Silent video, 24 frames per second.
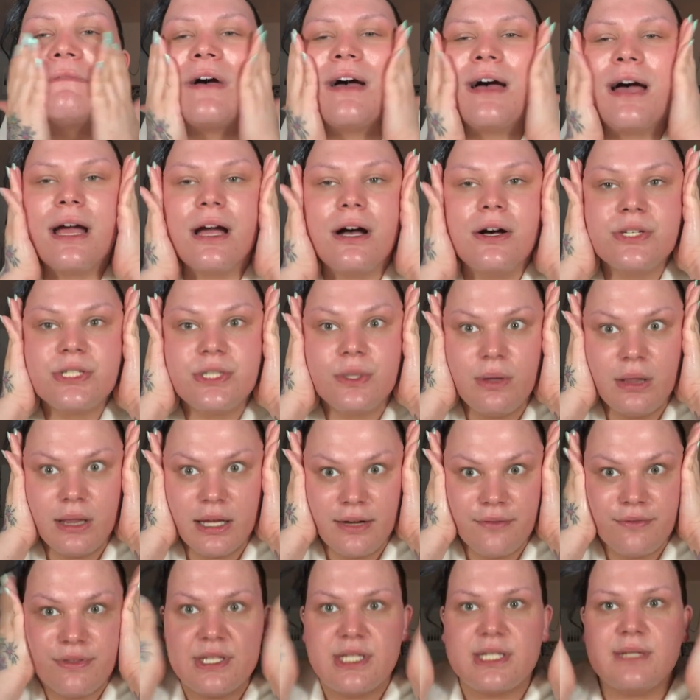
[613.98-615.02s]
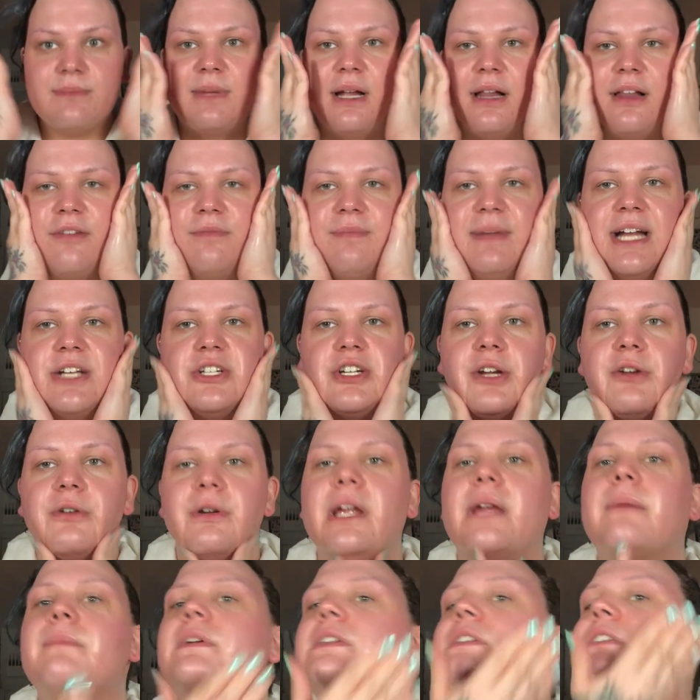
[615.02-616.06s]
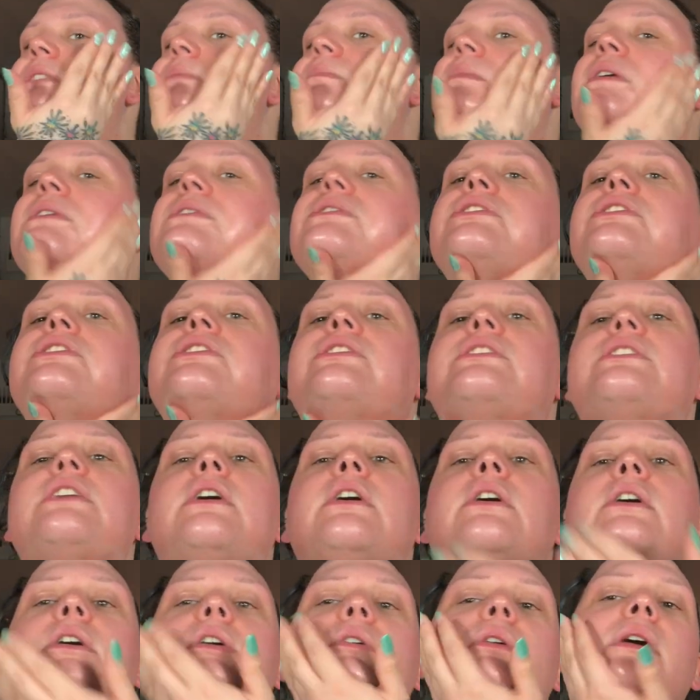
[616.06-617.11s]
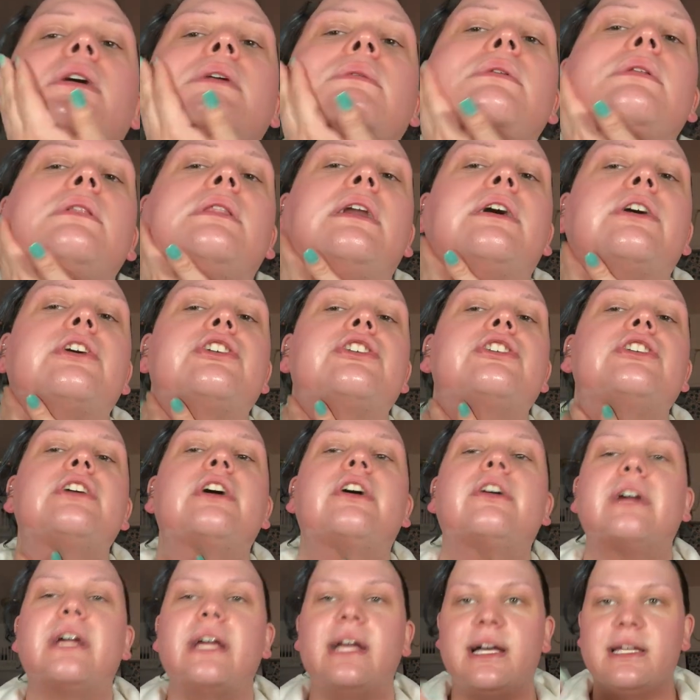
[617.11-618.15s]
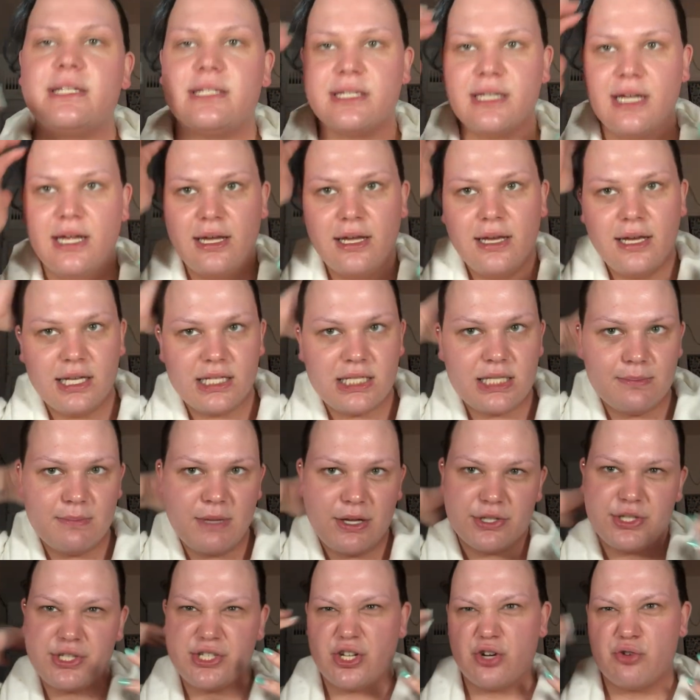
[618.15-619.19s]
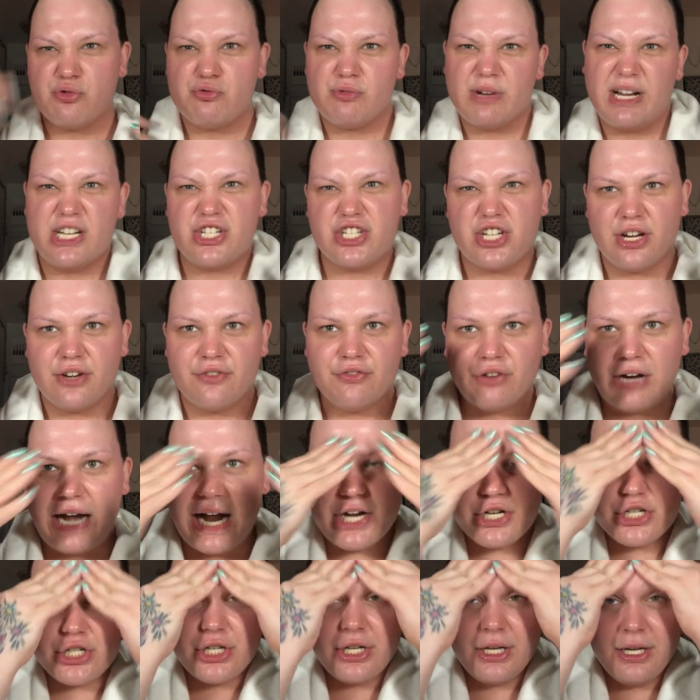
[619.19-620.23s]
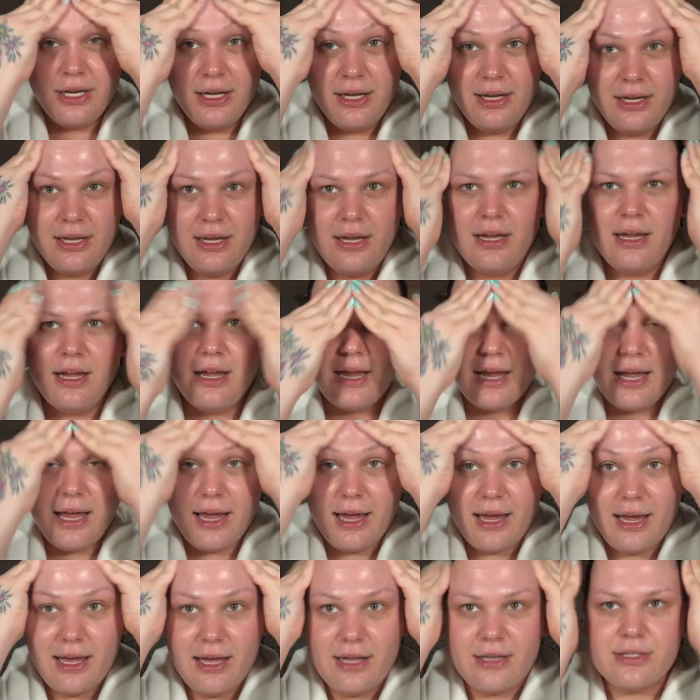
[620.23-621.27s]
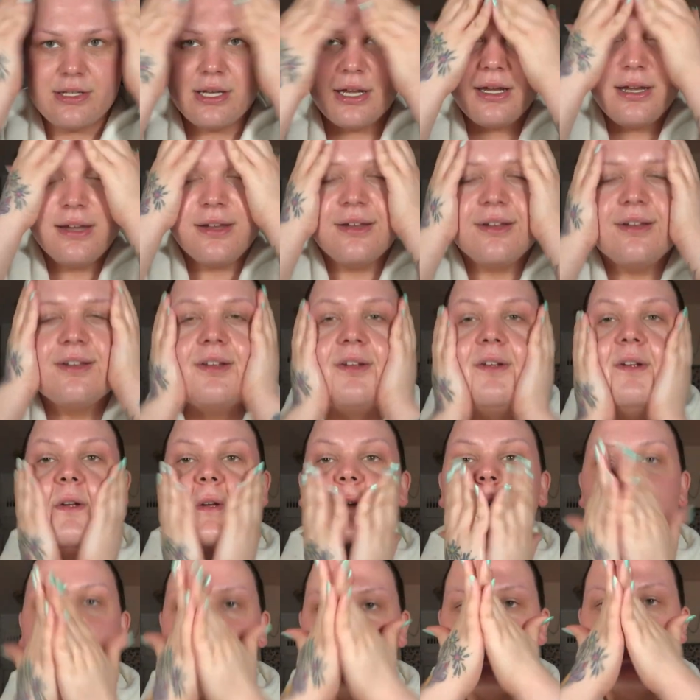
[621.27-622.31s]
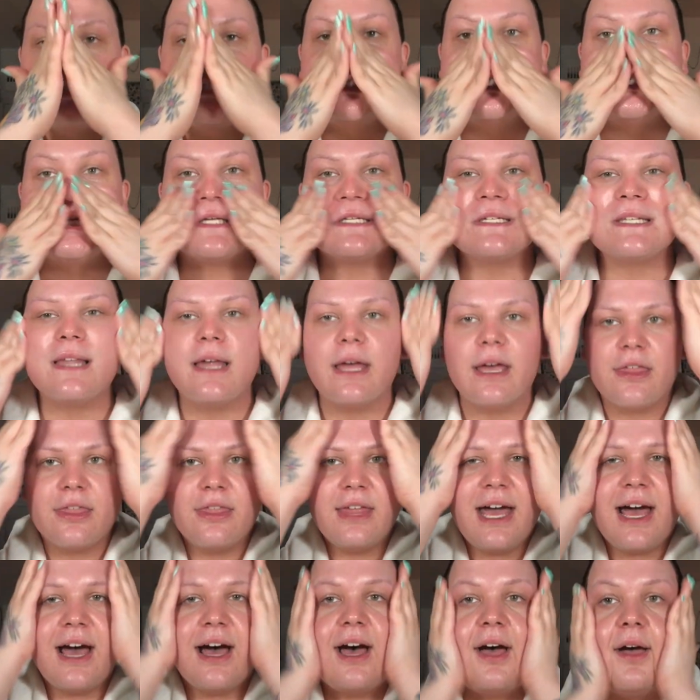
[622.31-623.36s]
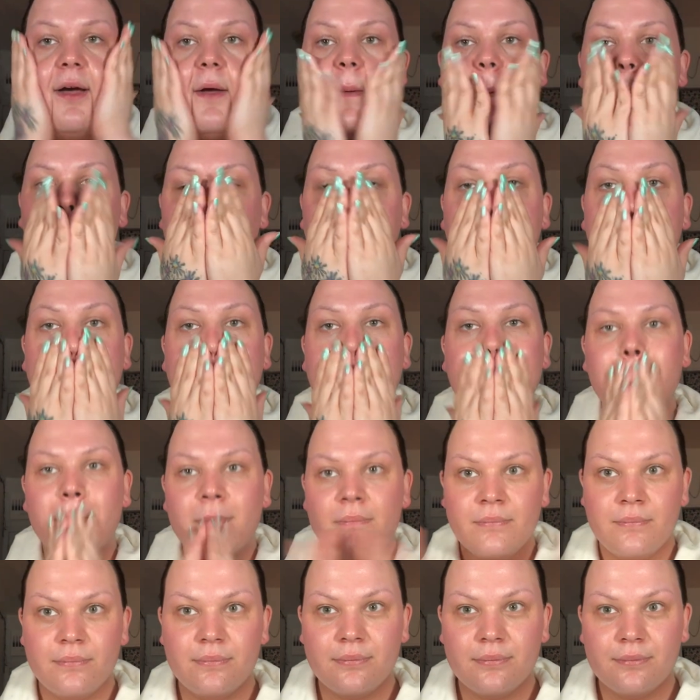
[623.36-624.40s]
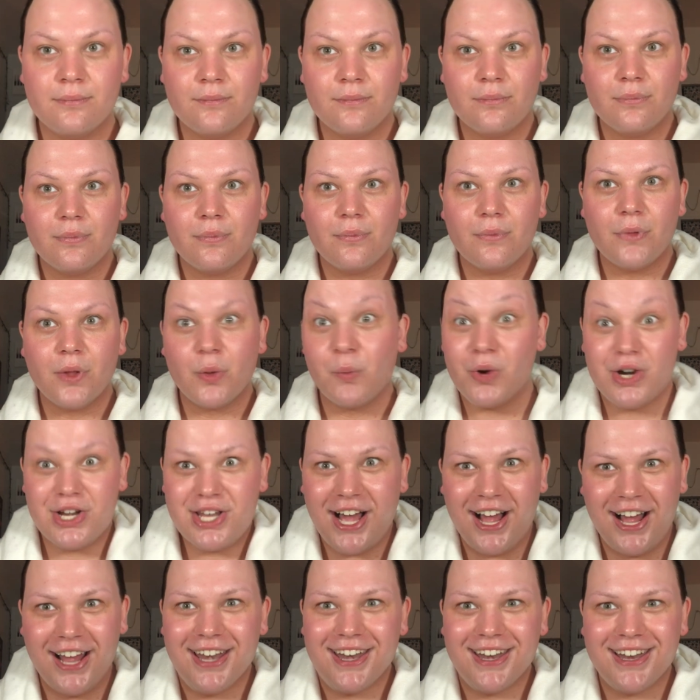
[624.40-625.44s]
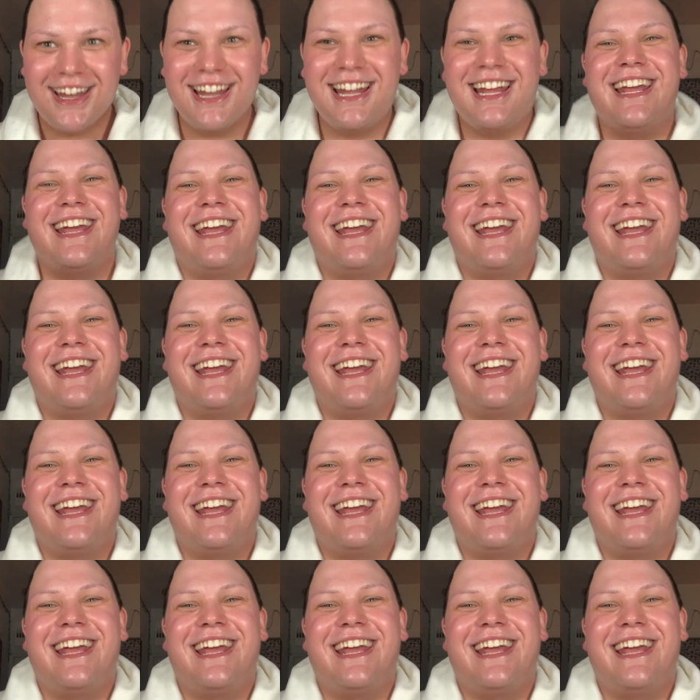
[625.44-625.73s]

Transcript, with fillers: I also love the smell of magic cream. It smells so luxurious. It smells so rich and fresh. And just like that, we're done.